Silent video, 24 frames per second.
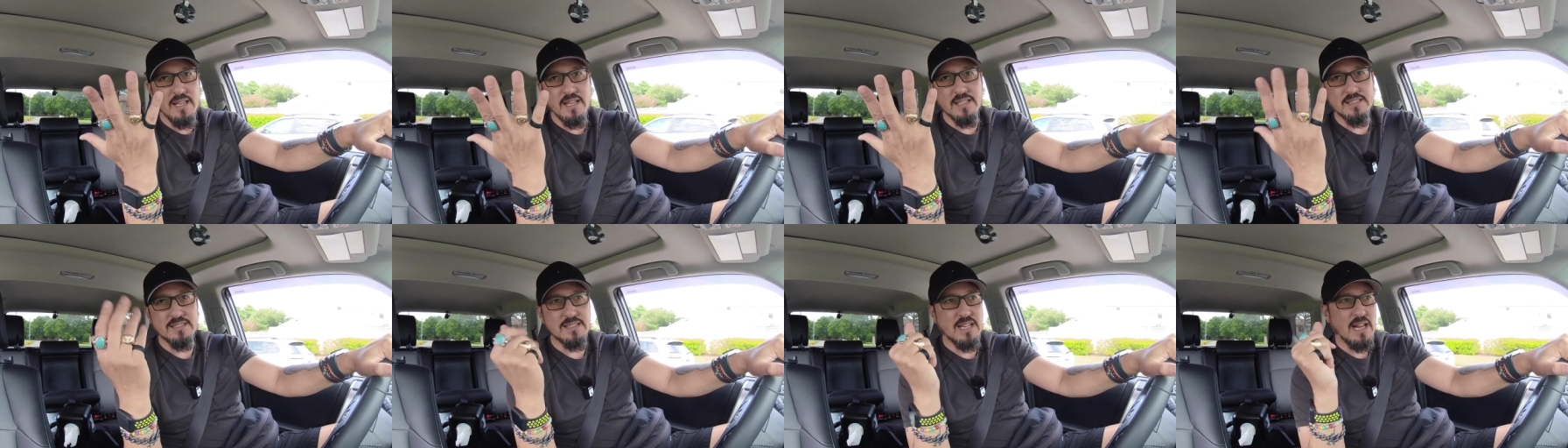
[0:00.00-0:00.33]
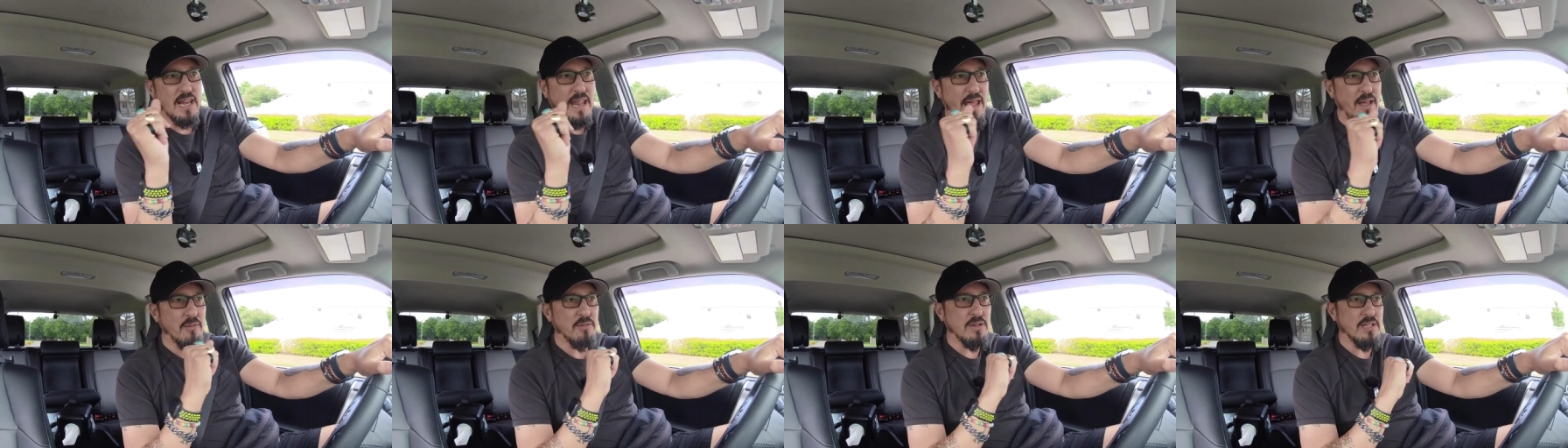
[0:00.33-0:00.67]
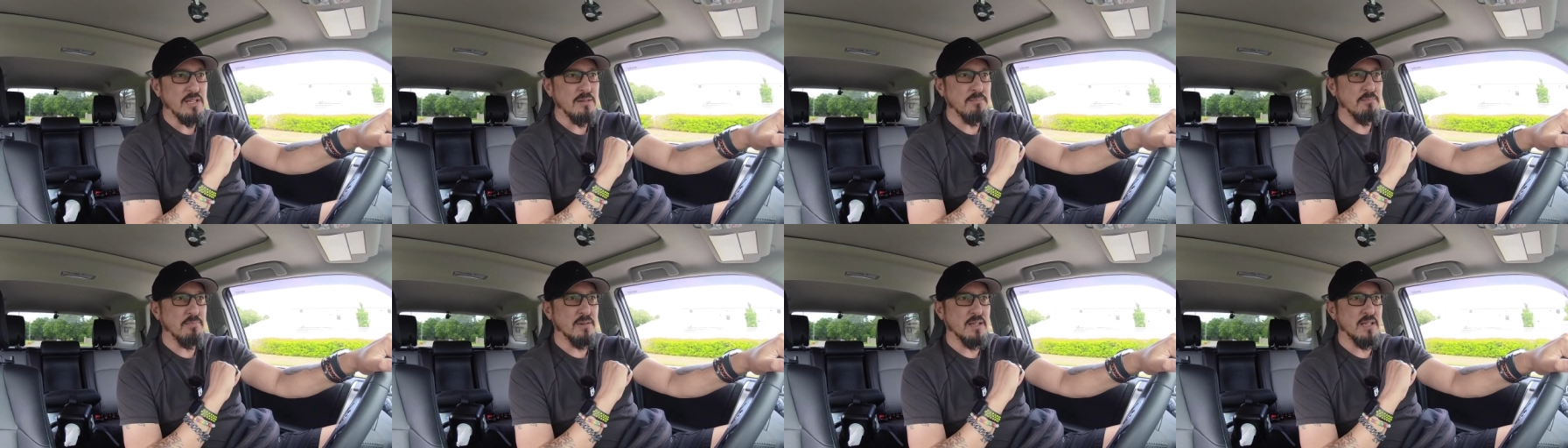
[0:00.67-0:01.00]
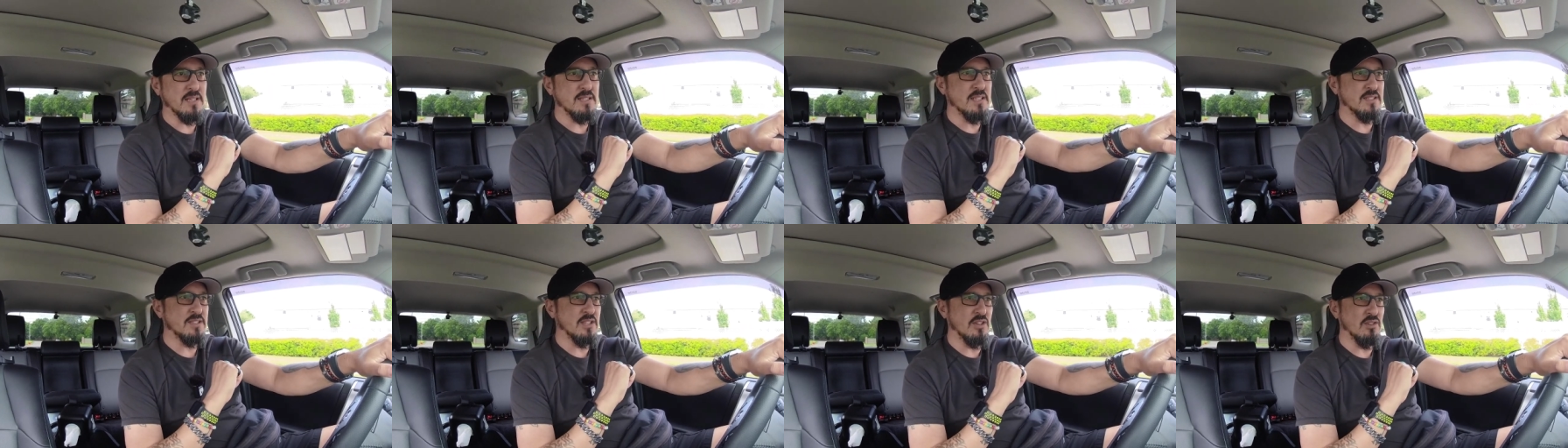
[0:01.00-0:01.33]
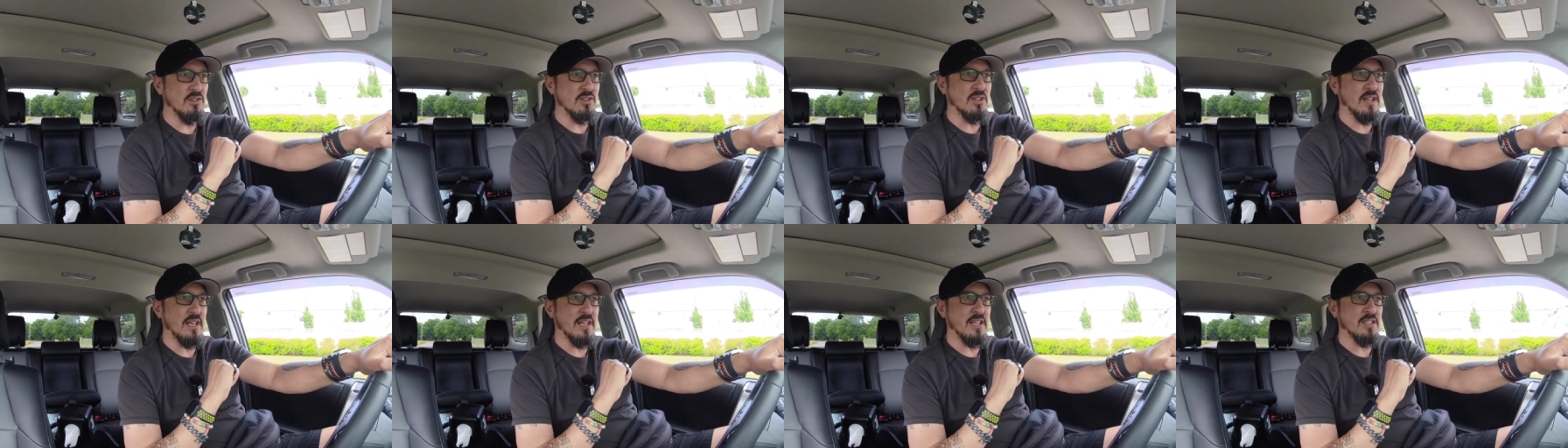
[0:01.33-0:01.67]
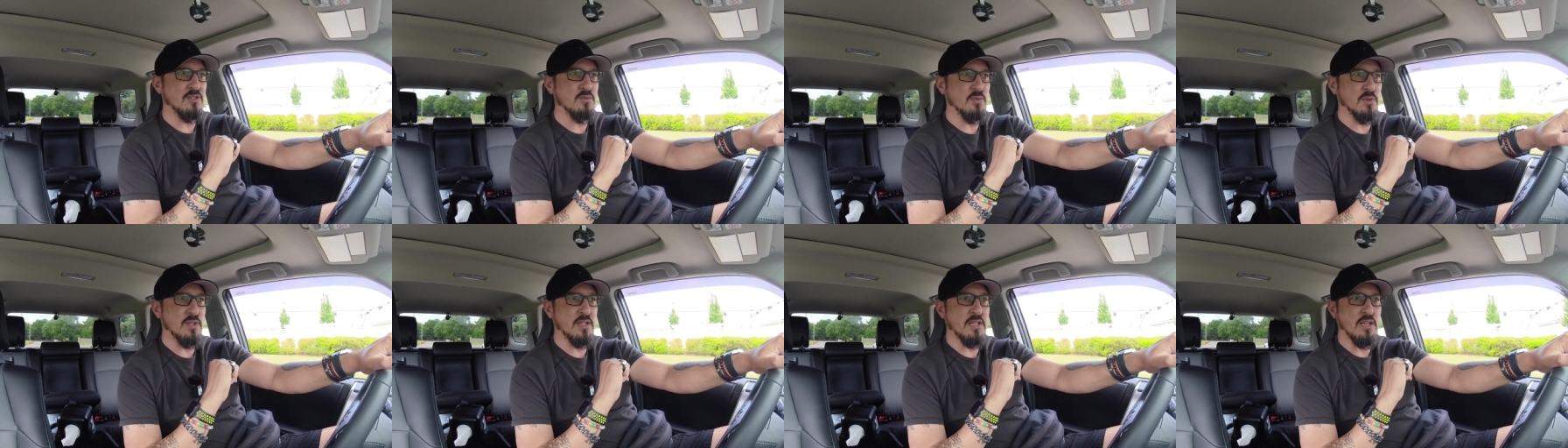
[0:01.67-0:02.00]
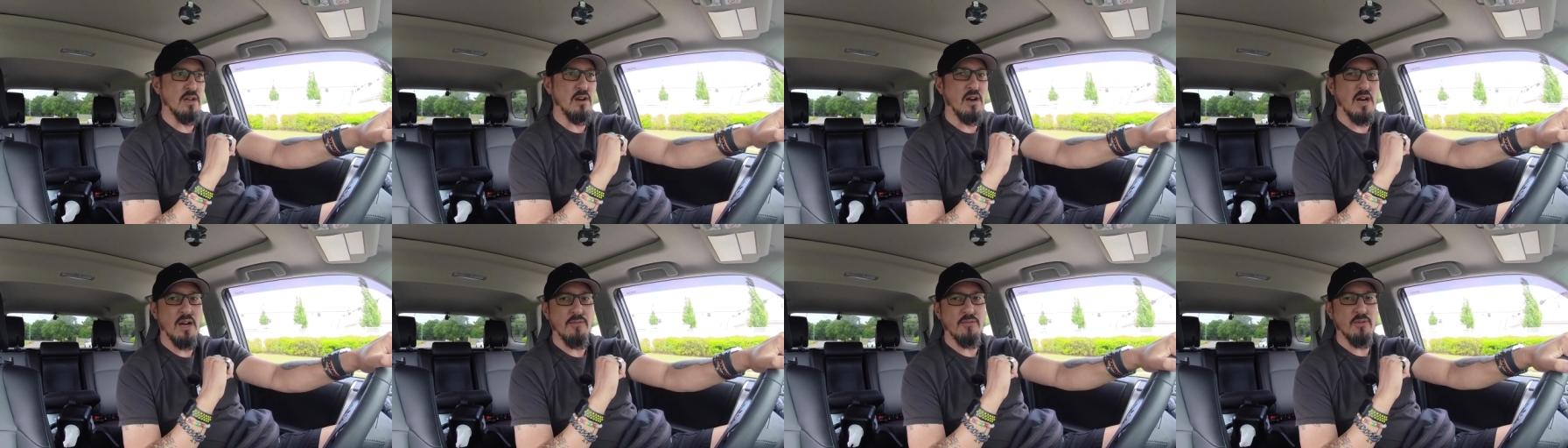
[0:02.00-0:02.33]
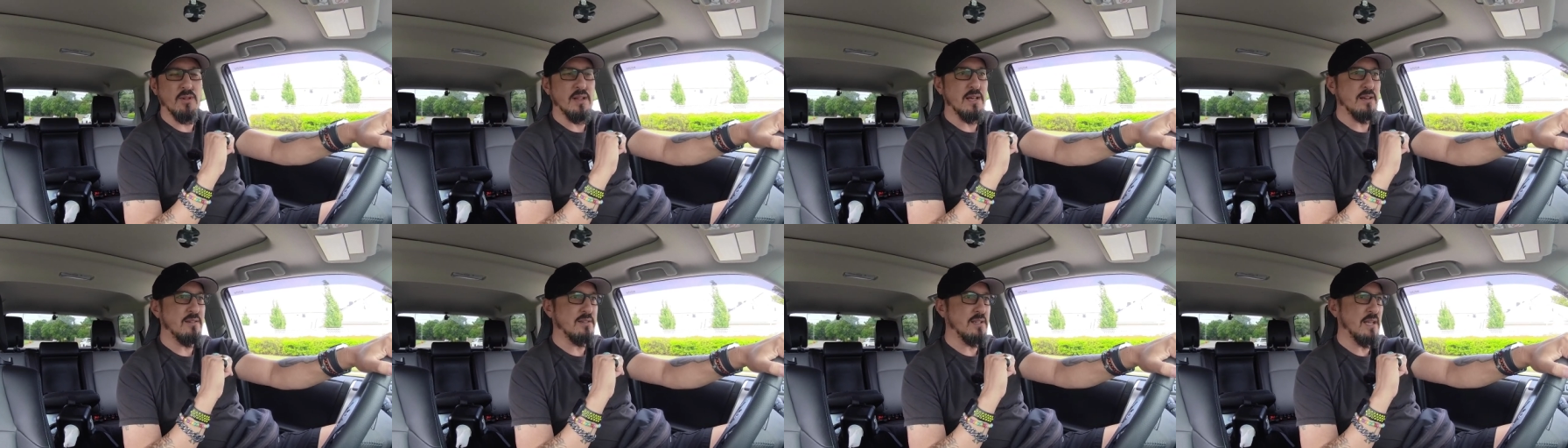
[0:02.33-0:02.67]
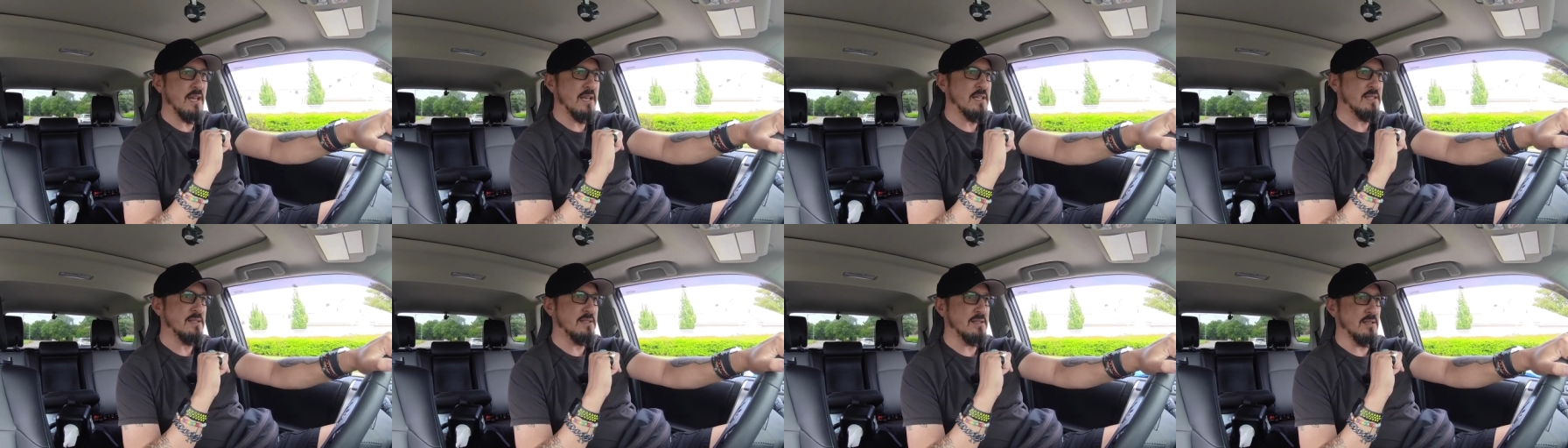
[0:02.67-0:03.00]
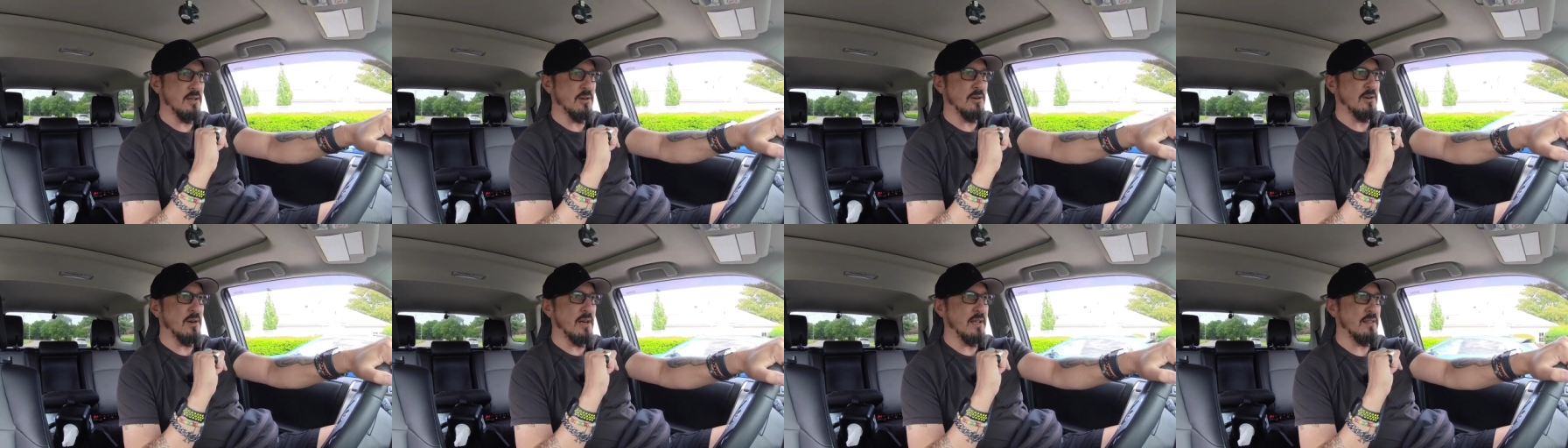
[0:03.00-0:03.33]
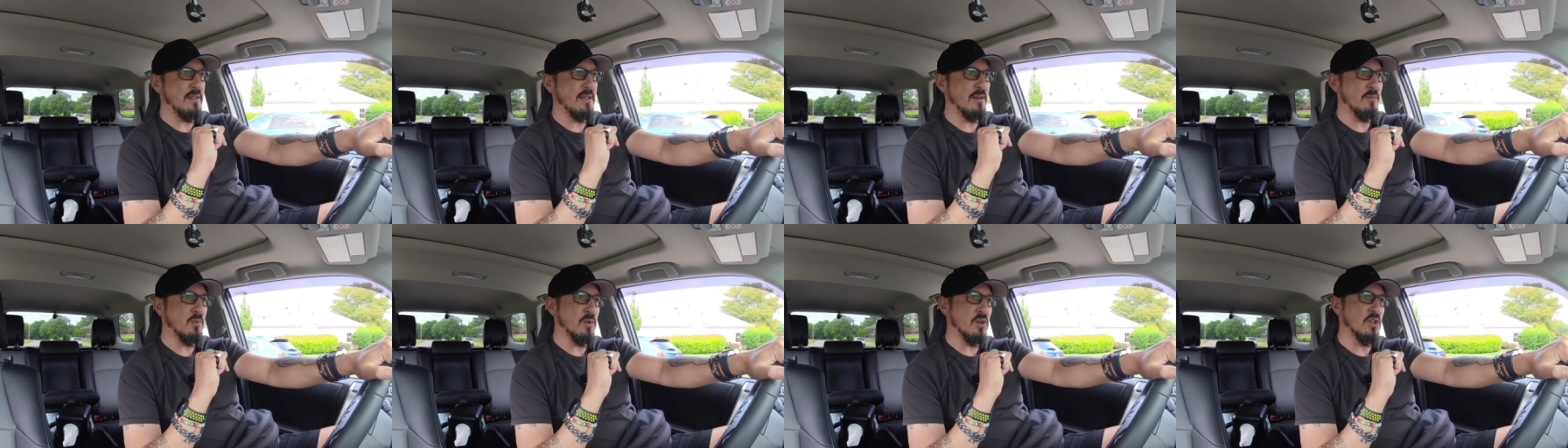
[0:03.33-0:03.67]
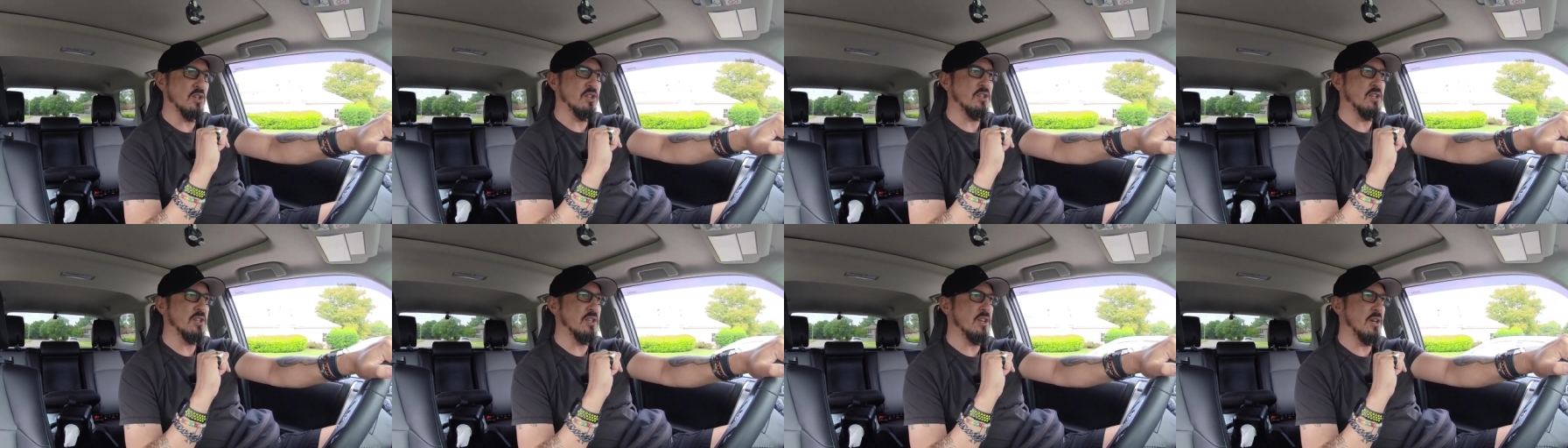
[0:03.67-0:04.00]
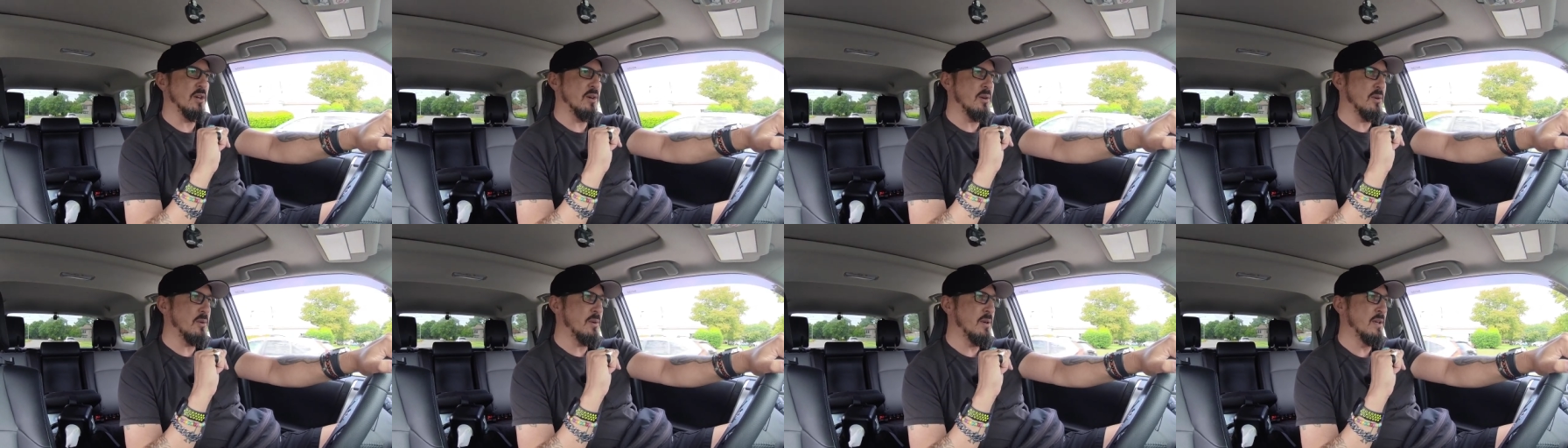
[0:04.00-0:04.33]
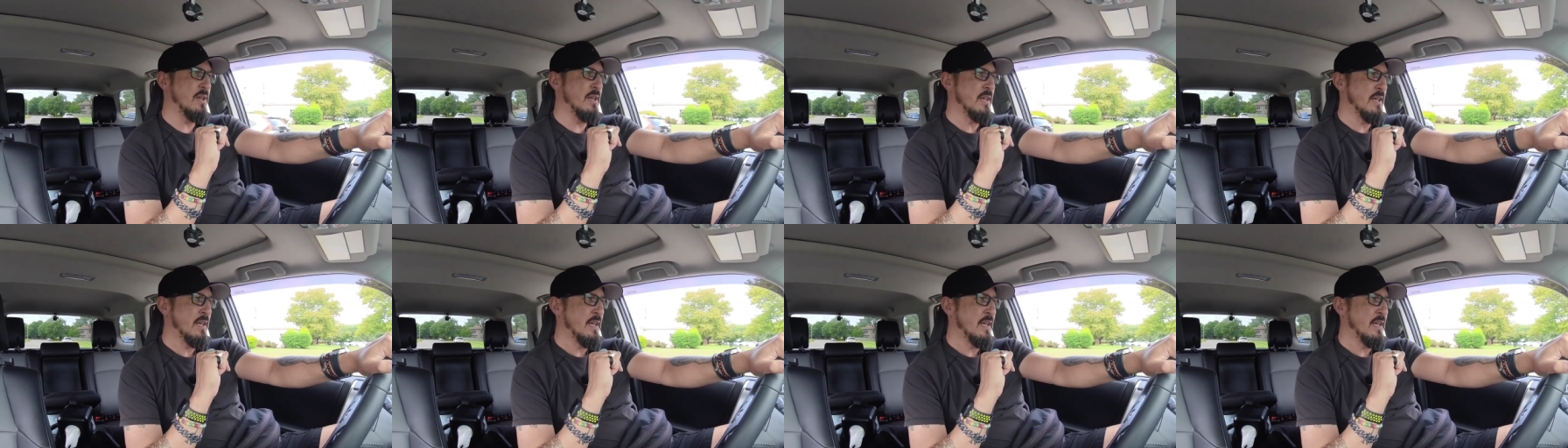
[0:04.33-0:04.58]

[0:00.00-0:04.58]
it's cloudy, but it doesn't look like it's really awful out yet. So I think we're good to go.